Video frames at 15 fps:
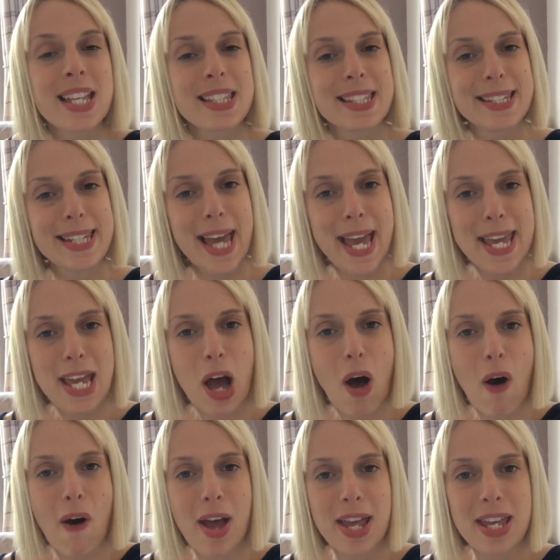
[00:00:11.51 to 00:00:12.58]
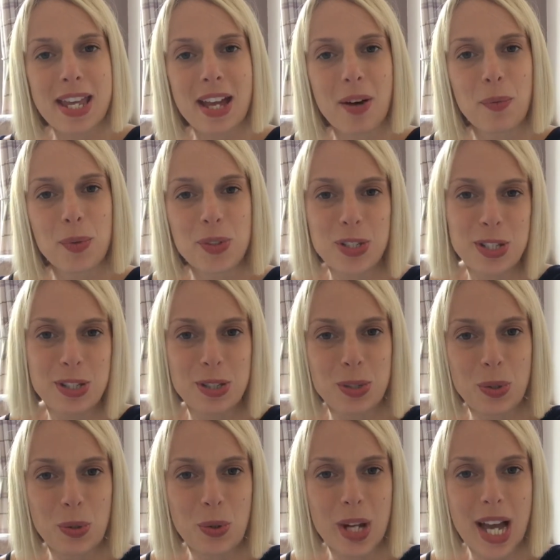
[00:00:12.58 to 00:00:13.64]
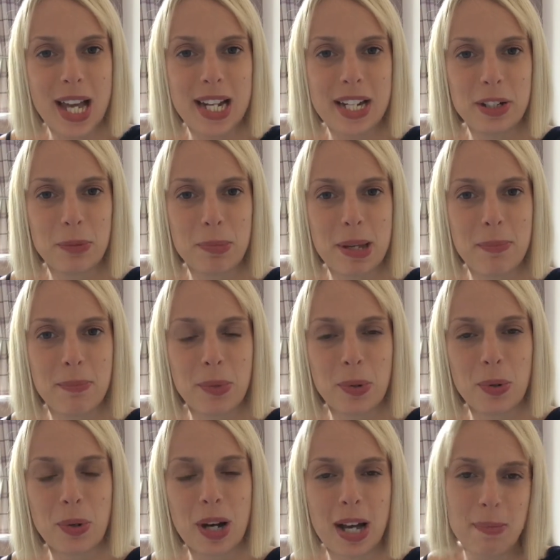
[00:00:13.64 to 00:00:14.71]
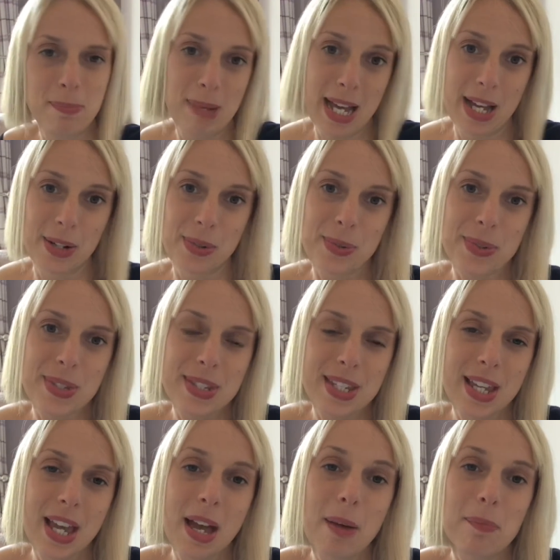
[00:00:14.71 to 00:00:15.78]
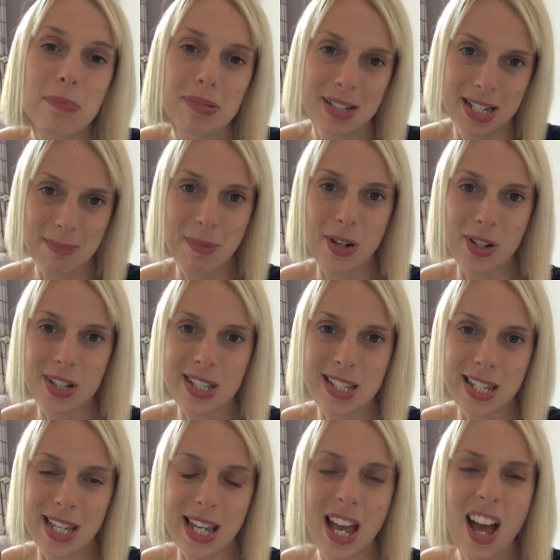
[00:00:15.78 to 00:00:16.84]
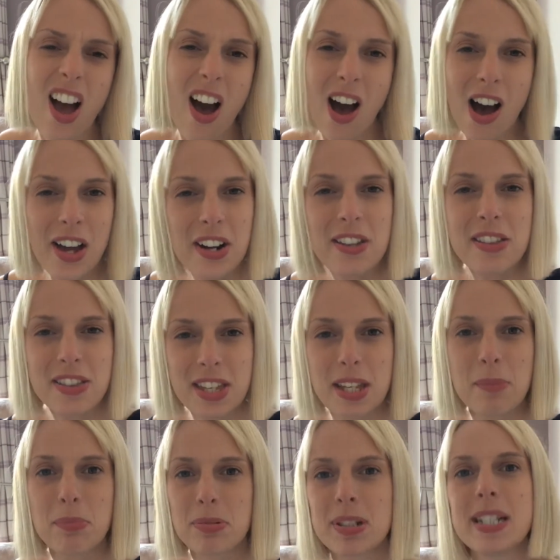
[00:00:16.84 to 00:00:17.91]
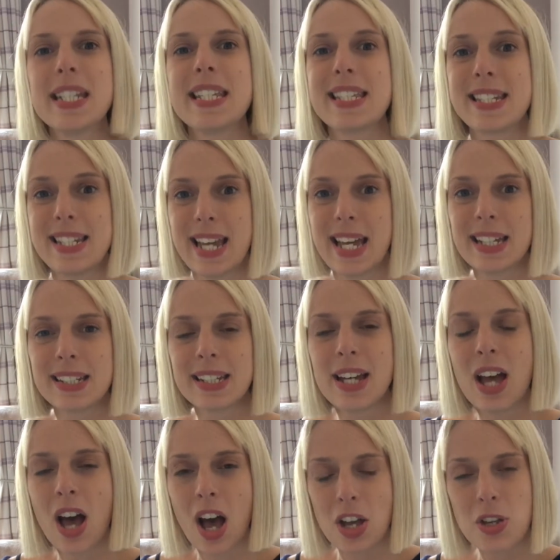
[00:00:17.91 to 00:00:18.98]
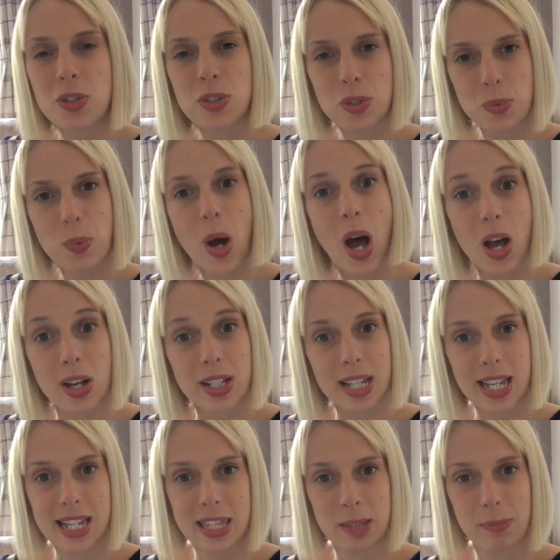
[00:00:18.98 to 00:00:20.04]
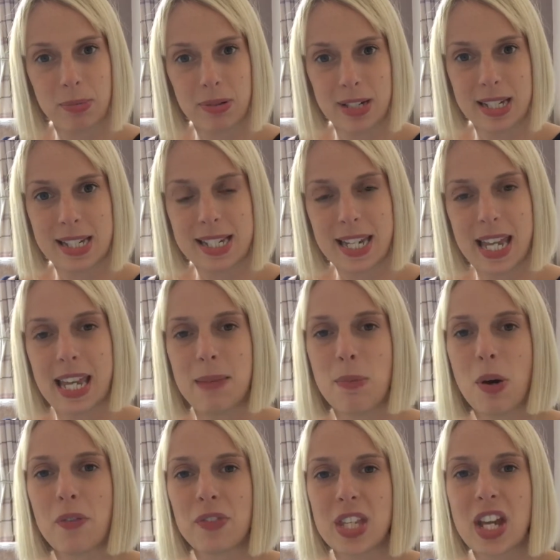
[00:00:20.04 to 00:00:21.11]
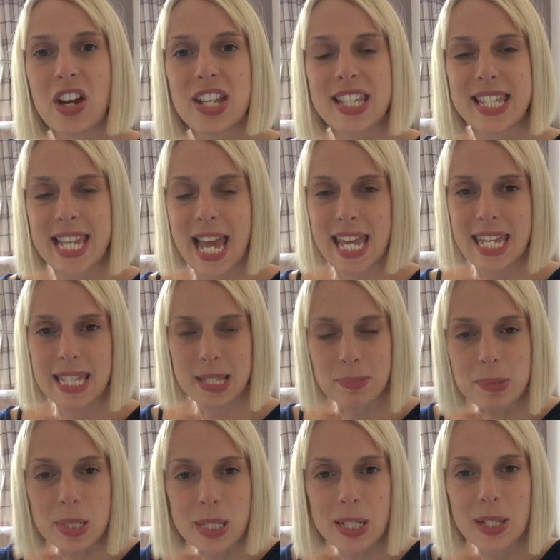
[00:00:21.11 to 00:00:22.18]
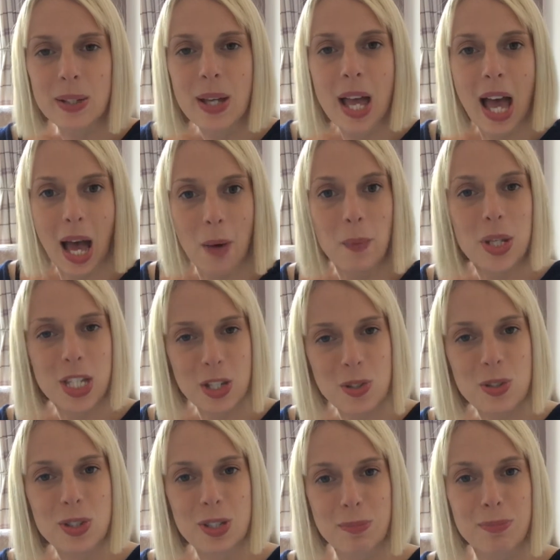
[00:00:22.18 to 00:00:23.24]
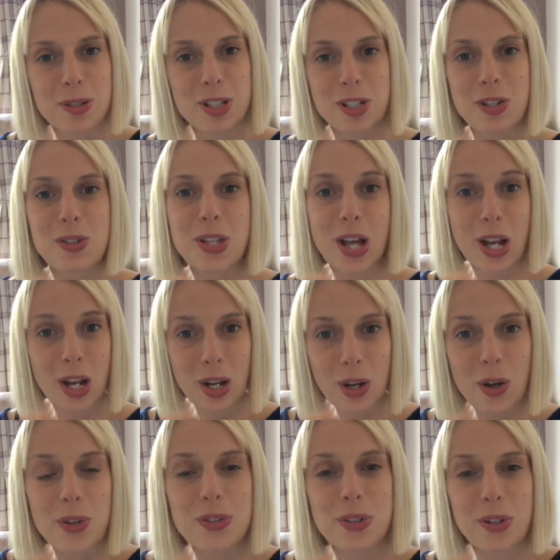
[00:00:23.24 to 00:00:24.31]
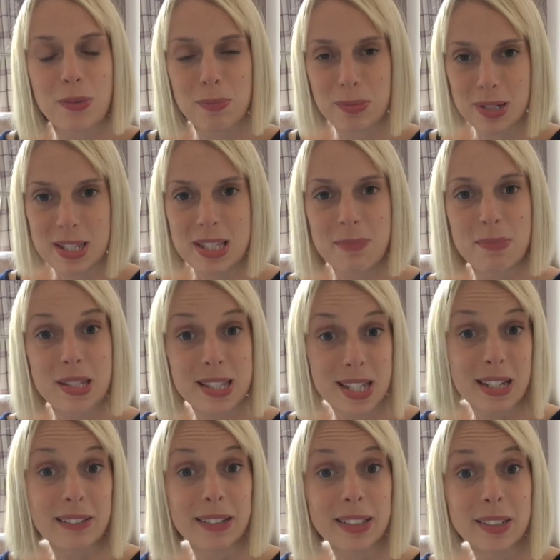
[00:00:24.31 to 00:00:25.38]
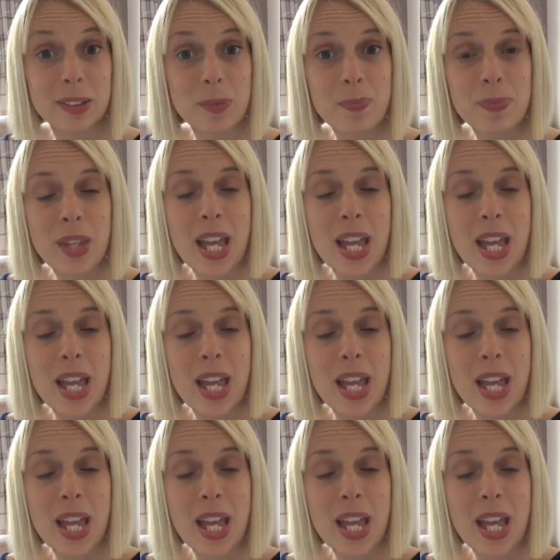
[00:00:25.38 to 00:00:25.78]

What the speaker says: Today I wanted to talk a little bit more about print marketing. I don't think print is dead. I used to work in the print team of the ICAEW and we used to produce a lot of printed material.